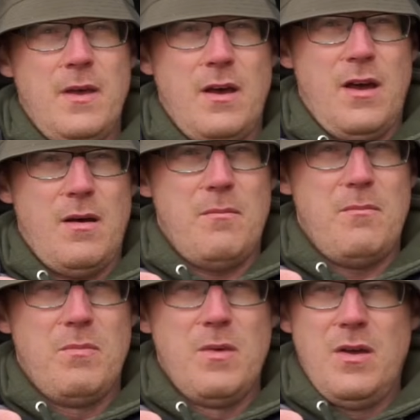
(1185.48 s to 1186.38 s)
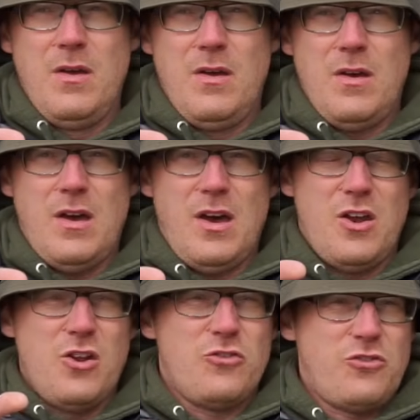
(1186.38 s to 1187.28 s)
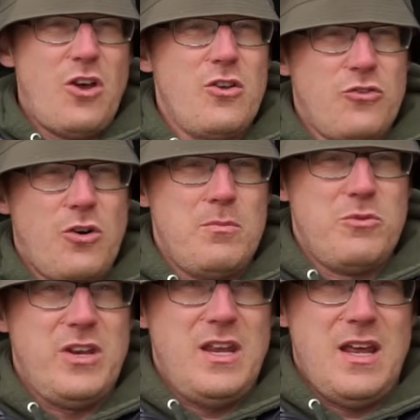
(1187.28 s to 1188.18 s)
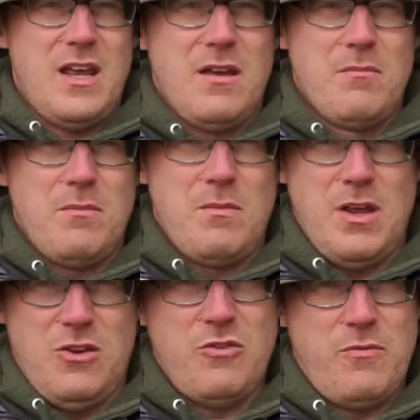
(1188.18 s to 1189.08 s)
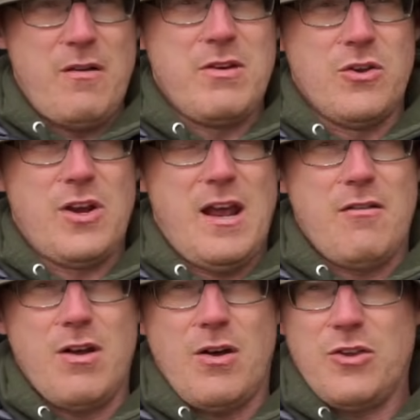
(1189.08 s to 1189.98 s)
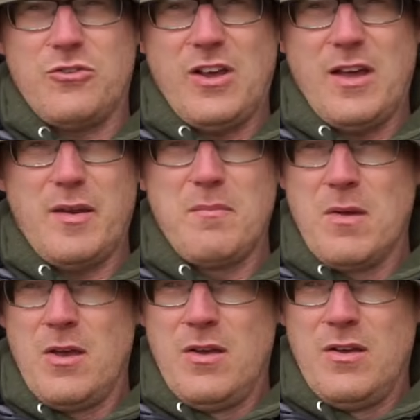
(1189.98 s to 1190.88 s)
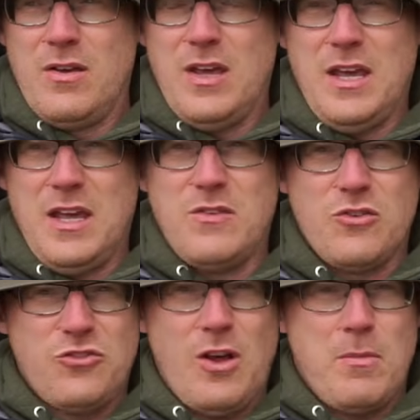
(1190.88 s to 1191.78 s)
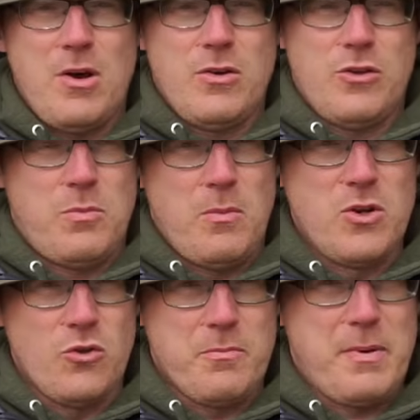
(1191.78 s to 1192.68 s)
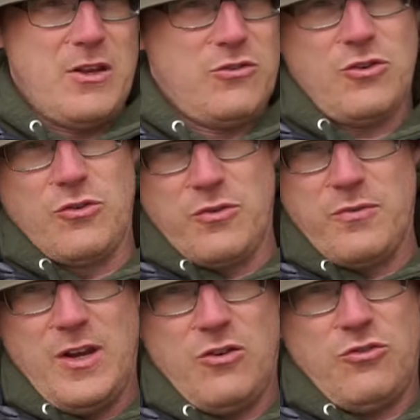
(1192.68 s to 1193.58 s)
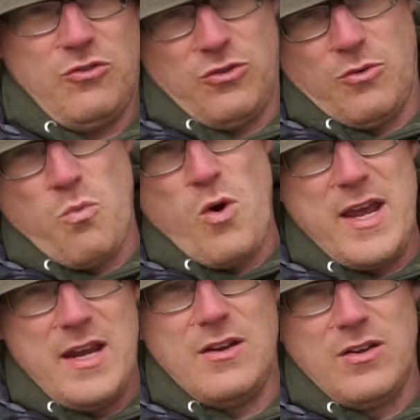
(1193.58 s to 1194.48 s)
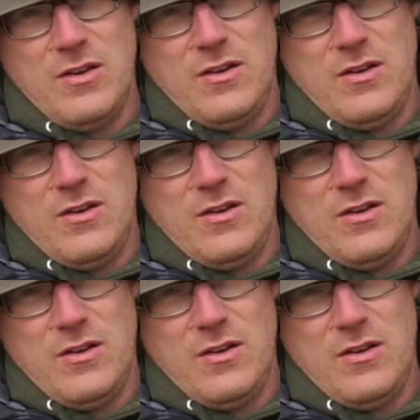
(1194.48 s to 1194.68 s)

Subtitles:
And at certain times of year, it's a very good area. I'd say in the summer, it's probably not the best because the weed